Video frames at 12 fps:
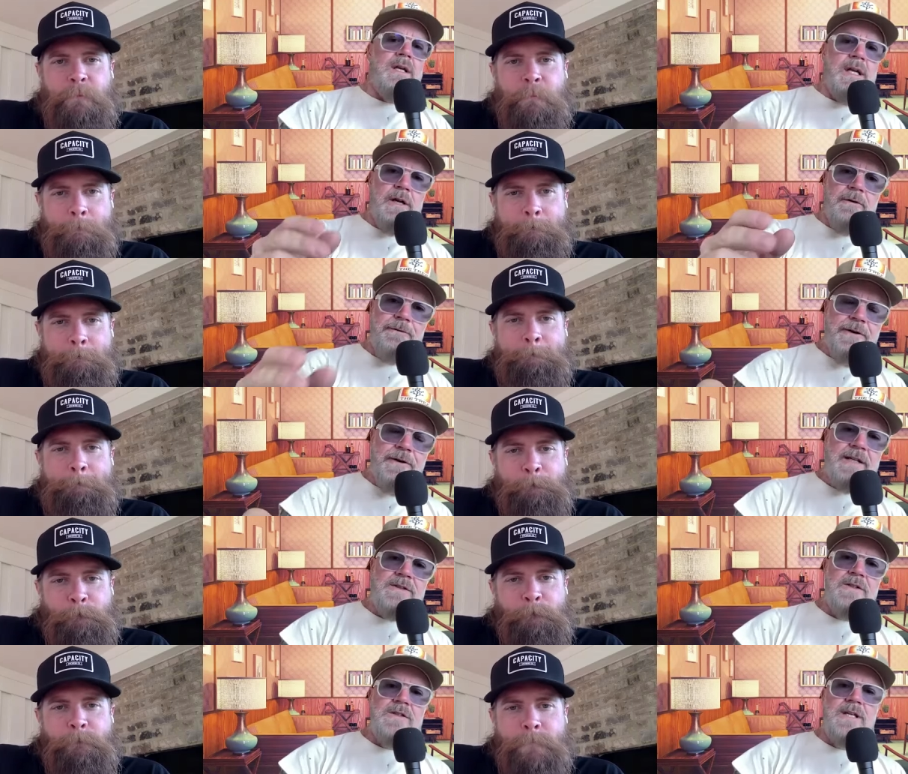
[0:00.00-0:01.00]
Speaker 1: Neal
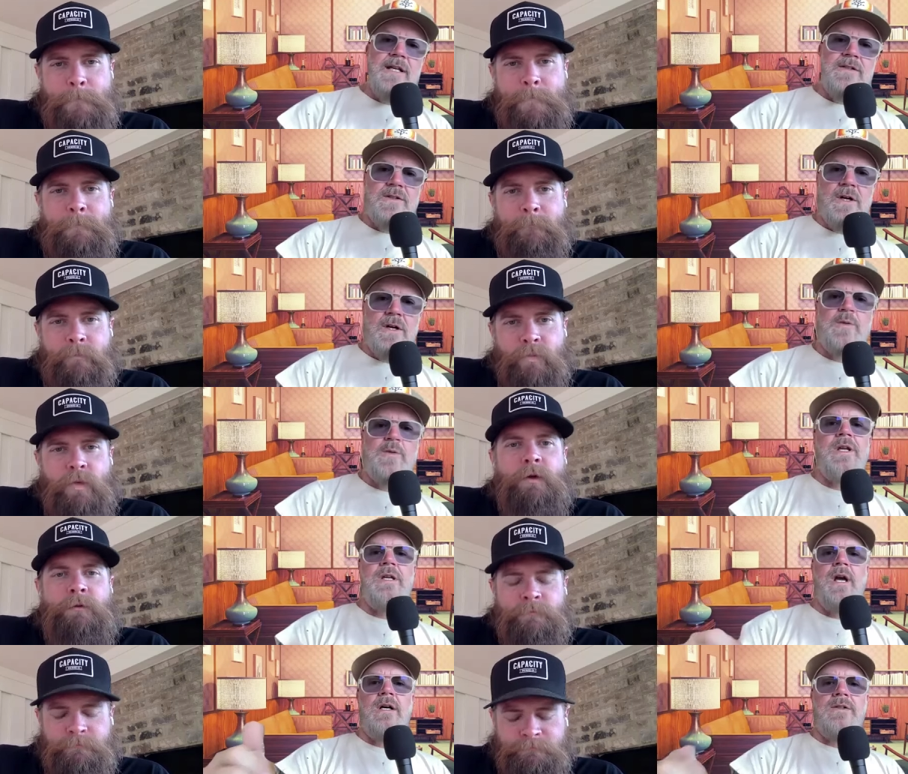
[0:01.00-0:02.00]
Francis has songs, but
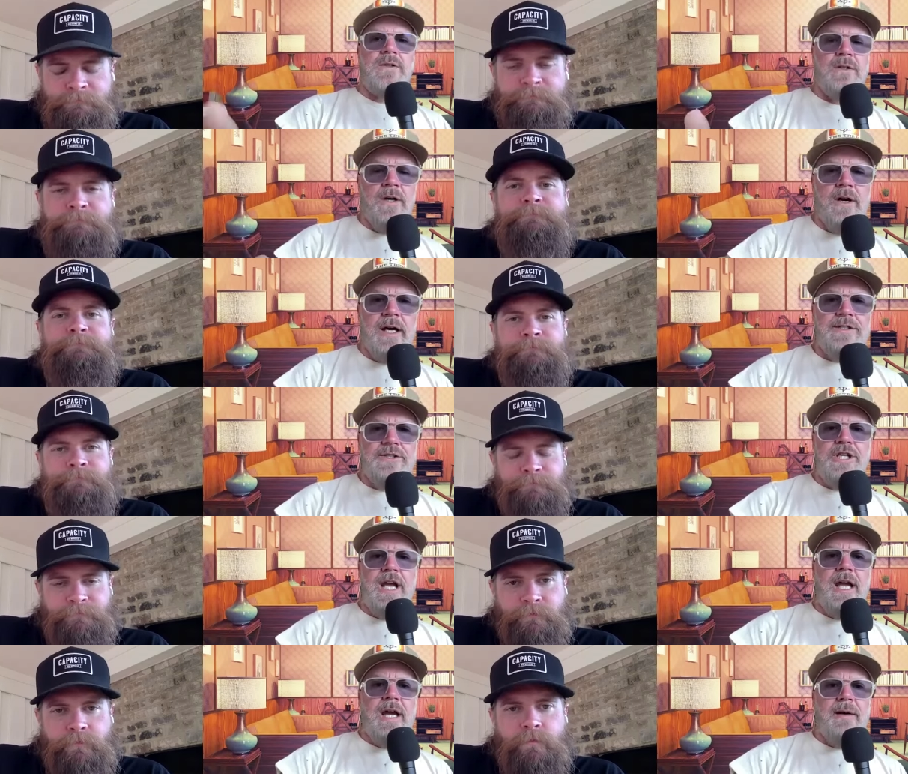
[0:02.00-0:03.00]
you also know how to
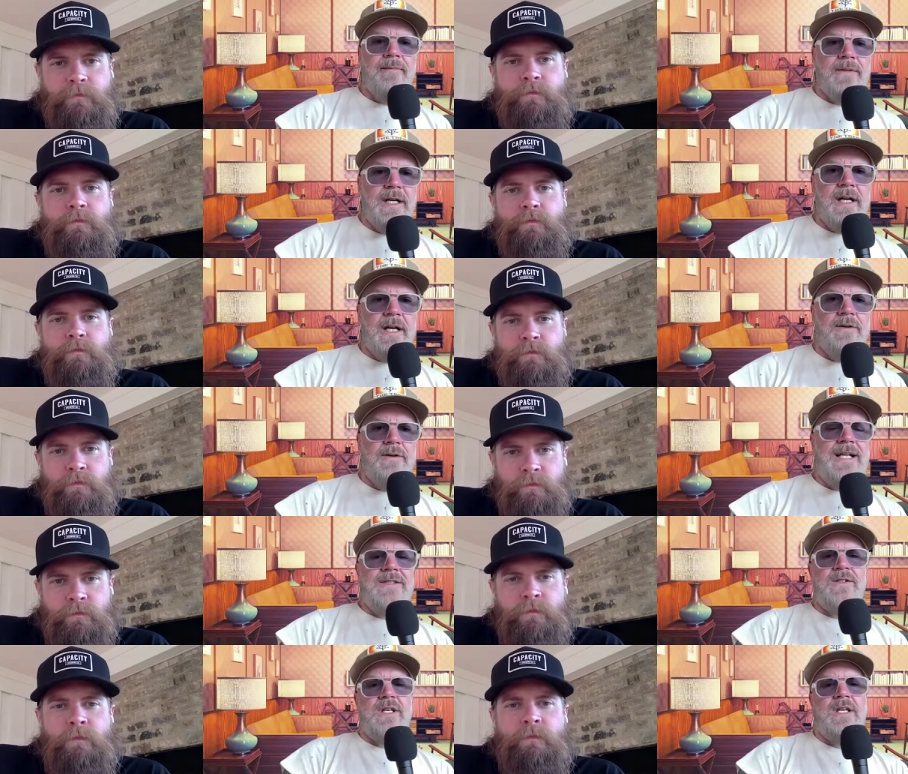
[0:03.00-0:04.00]
jam. You know,
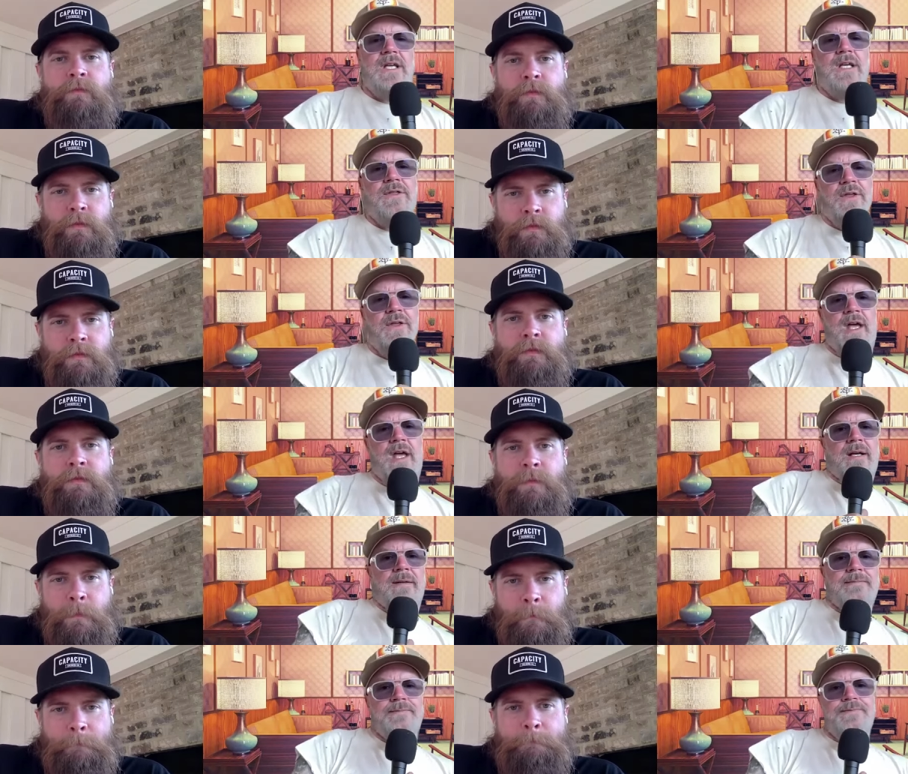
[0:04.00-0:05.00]
that's the key thing.
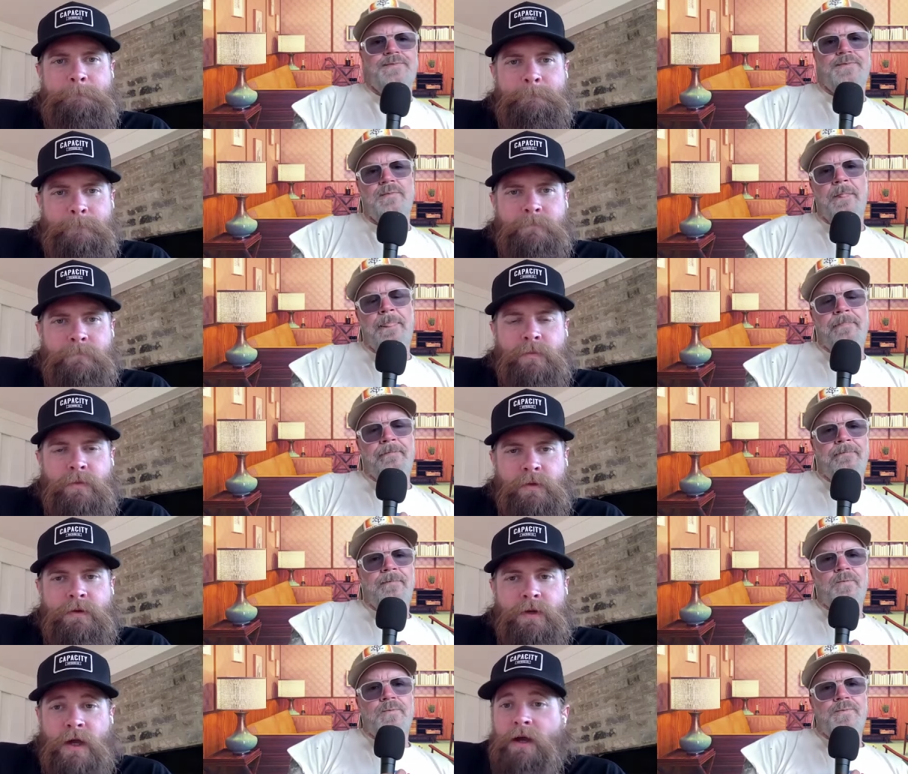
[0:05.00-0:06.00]

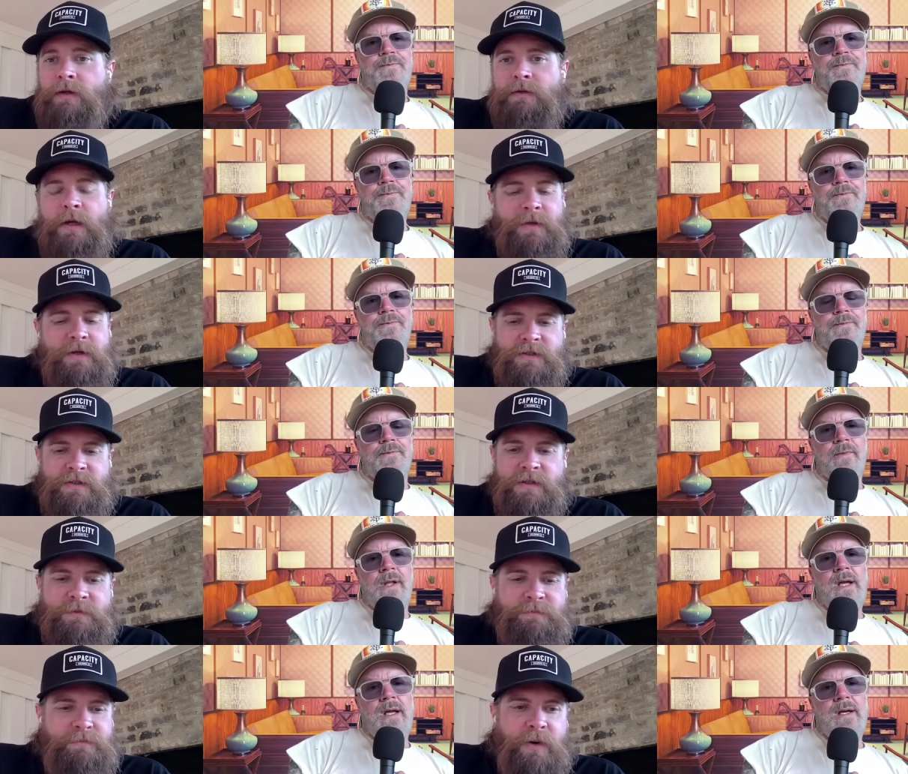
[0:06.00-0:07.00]
Speaker 2: Yeah, I mean, it's
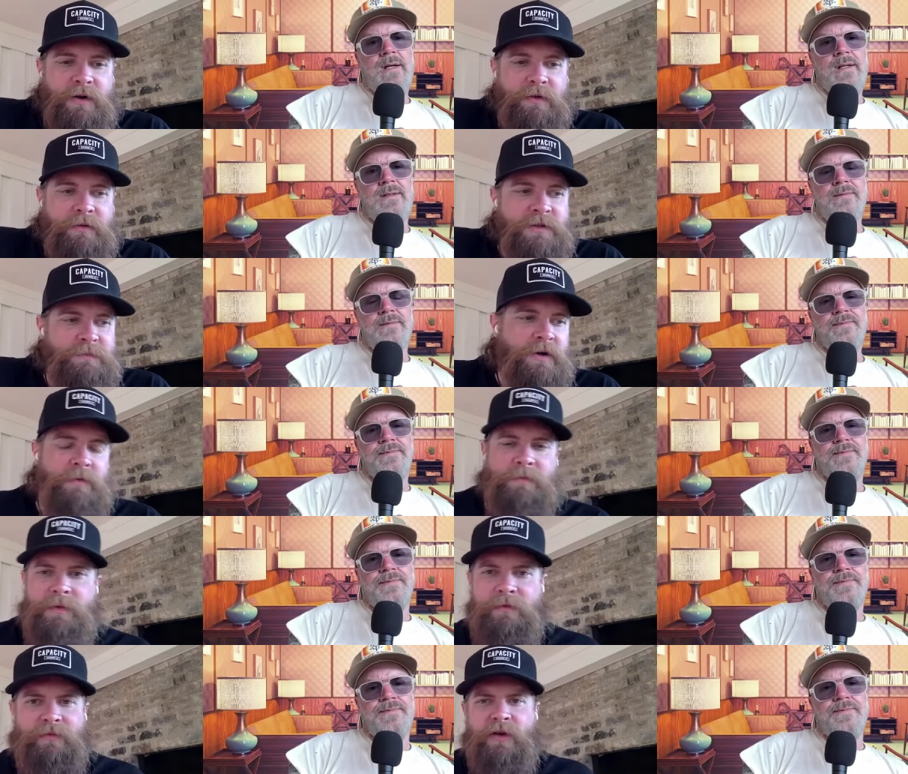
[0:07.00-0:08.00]
it's part of it's part
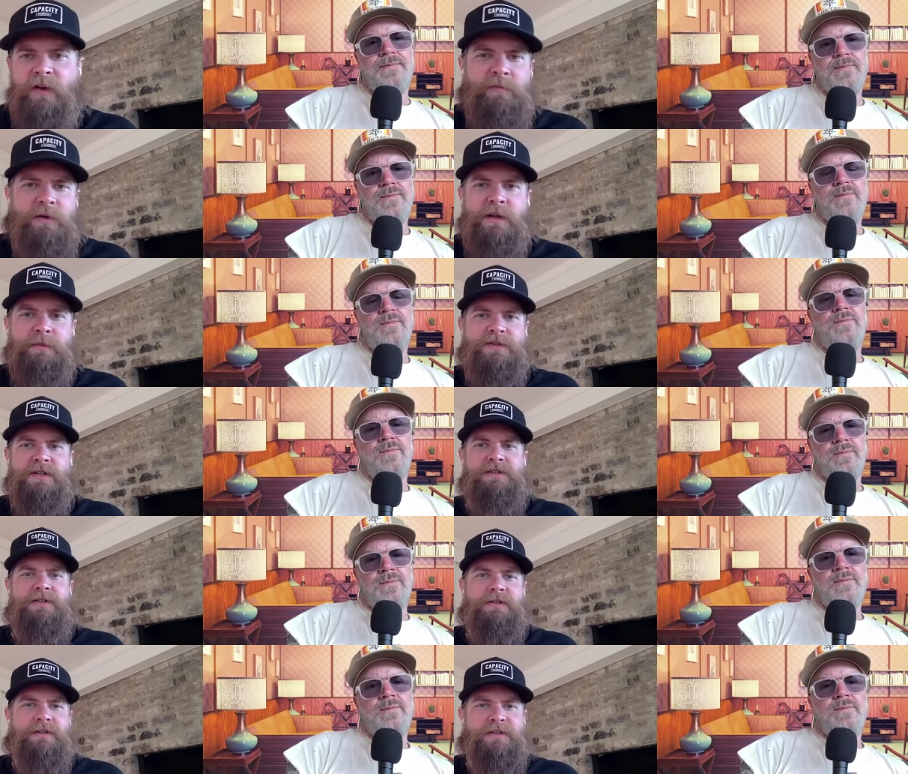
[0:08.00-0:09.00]
of the fun of being a
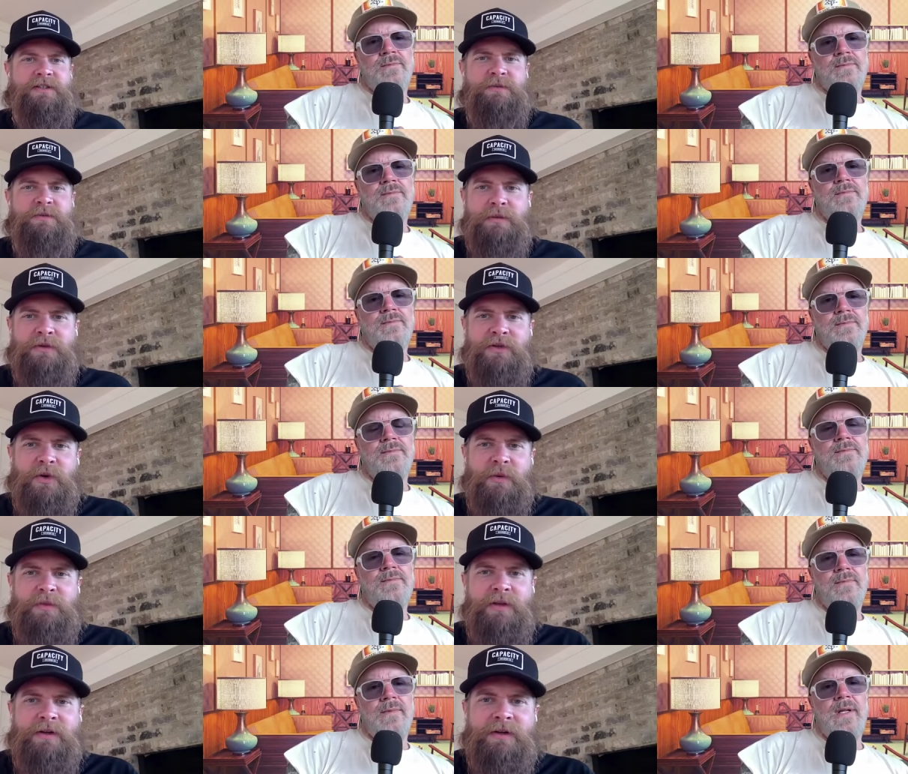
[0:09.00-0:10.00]
musician is to be able to go
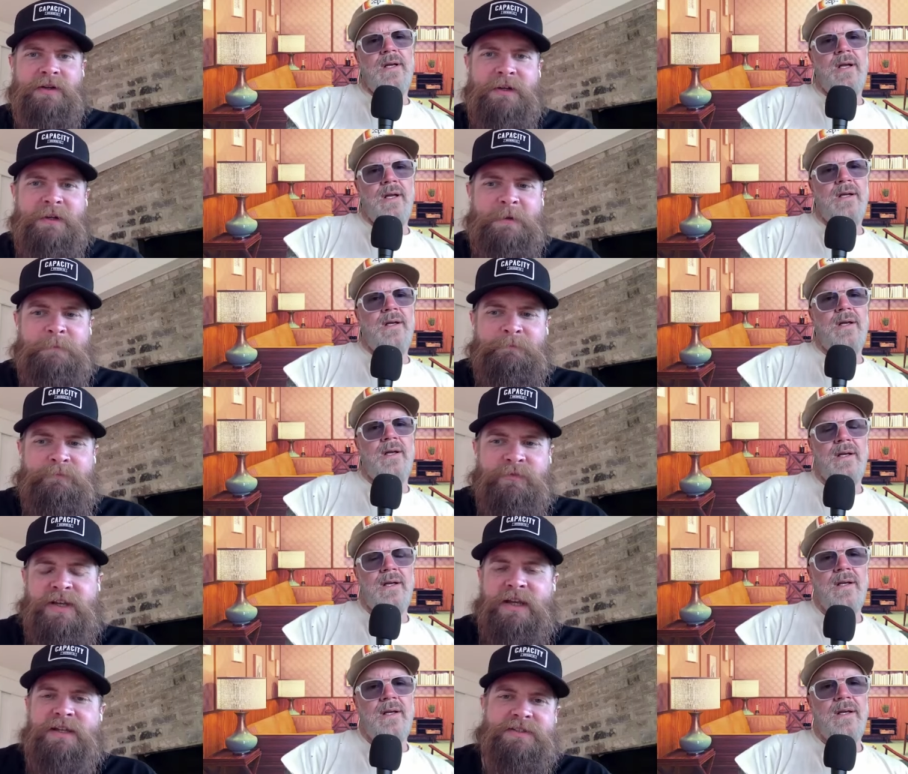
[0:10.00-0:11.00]
up there and
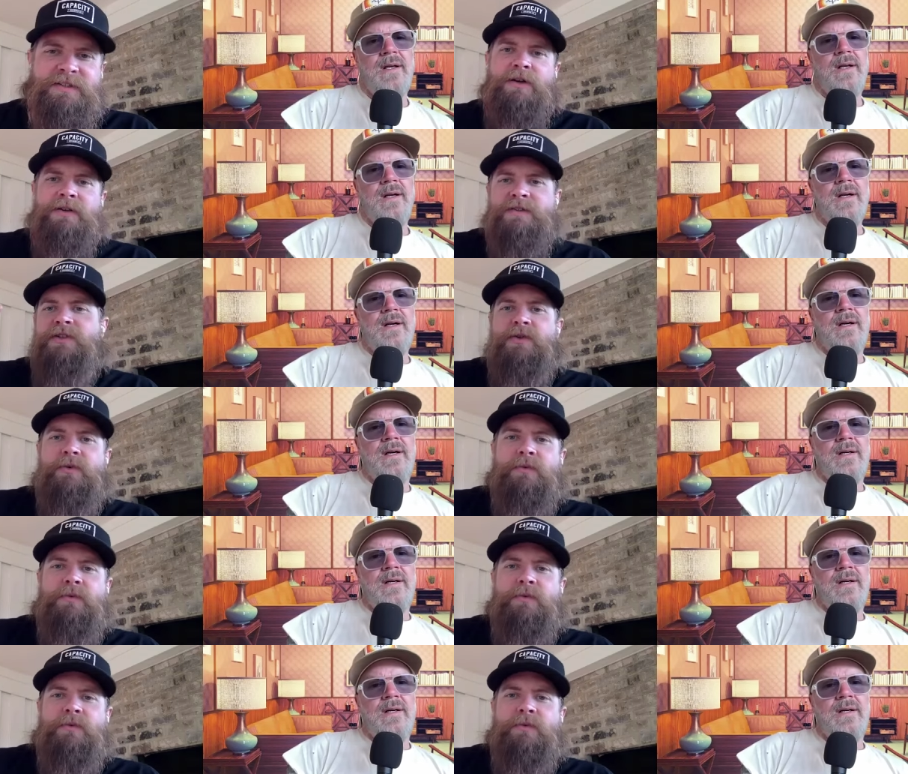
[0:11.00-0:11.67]
take songs that